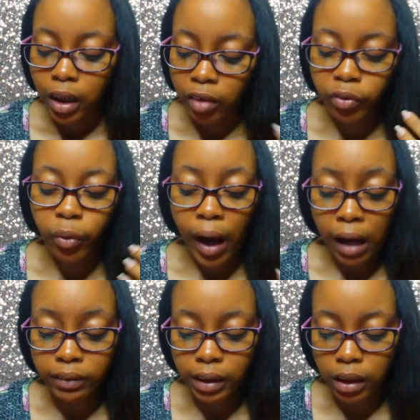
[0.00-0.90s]
If you
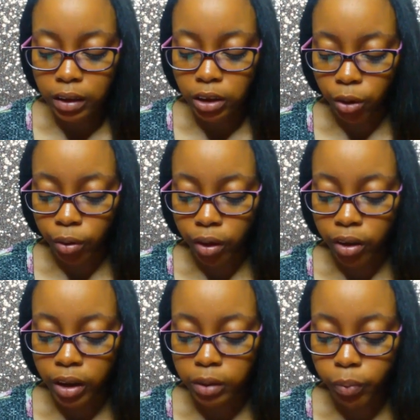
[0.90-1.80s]
have studied Jonah,
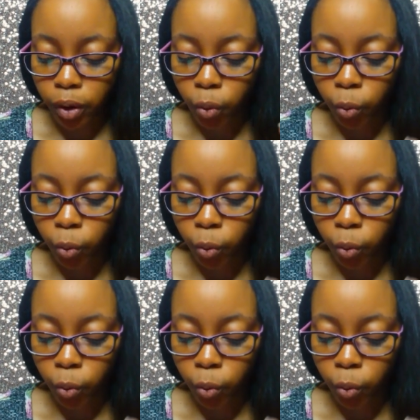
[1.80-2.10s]
this book